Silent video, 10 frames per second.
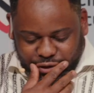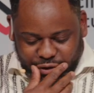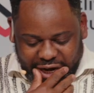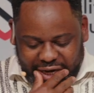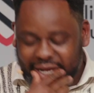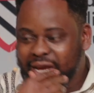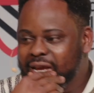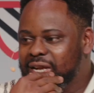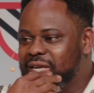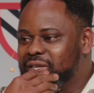trade,
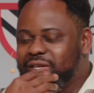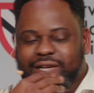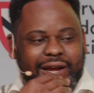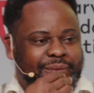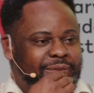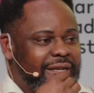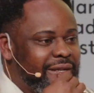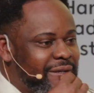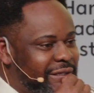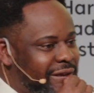including arms and
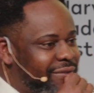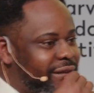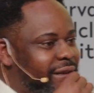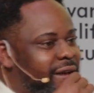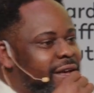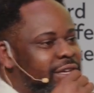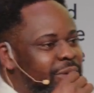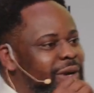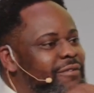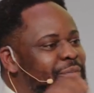liquor traffic. So
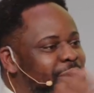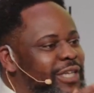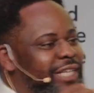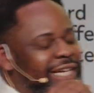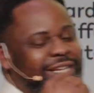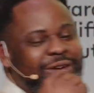one of the projects